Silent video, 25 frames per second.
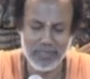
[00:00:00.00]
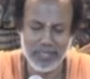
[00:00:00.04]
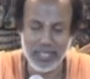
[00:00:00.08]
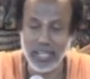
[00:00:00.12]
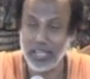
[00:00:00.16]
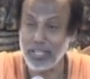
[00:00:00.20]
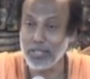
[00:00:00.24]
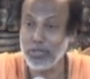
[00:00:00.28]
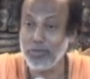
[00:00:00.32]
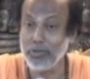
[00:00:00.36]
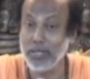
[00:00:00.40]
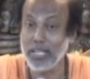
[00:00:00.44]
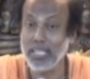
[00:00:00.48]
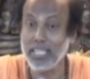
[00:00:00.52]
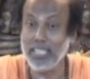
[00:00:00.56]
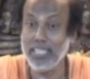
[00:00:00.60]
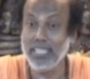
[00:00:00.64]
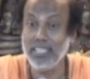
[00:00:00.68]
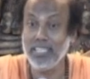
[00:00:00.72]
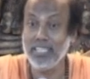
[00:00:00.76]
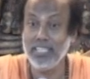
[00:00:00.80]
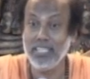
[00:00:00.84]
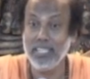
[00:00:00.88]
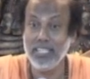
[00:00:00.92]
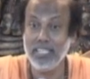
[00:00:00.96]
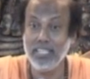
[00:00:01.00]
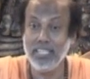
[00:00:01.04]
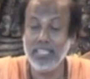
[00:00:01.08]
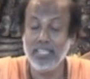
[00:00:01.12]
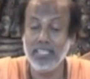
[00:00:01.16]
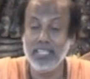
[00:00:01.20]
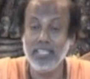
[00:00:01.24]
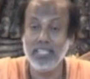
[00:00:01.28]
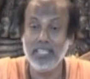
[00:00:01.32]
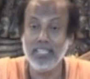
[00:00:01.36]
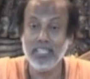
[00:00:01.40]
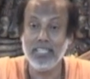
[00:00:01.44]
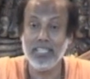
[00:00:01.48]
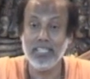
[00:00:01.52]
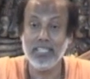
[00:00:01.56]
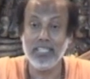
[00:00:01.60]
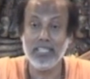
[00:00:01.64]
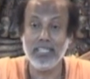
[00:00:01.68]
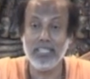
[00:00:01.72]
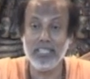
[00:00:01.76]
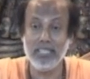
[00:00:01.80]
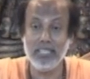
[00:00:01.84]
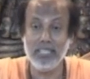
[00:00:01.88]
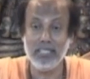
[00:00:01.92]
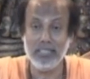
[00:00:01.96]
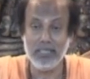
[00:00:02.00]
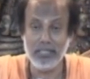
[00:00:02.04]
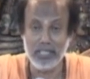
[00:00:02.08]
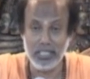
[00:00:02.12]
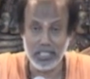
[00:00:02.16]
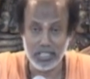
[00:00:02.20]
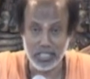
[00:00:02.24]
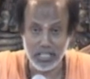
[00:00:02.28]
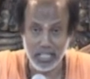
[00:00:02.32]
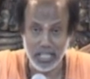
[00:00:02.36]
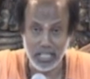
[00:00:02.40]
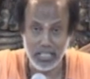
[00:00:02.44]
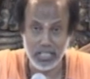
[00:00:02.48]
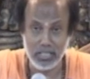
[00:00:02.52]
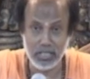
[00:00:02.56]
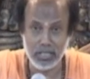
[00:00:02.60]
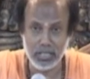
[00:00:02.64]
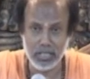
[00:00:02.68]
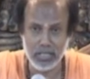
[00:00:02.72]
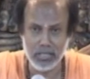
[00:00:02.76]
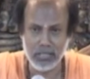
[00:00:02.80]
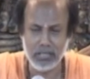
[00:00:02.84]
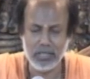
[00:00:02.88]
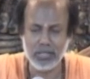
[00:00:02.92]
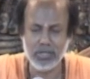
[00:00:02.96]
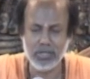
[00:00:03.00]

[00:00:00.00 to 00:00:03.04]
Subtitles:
That is why in this tradition,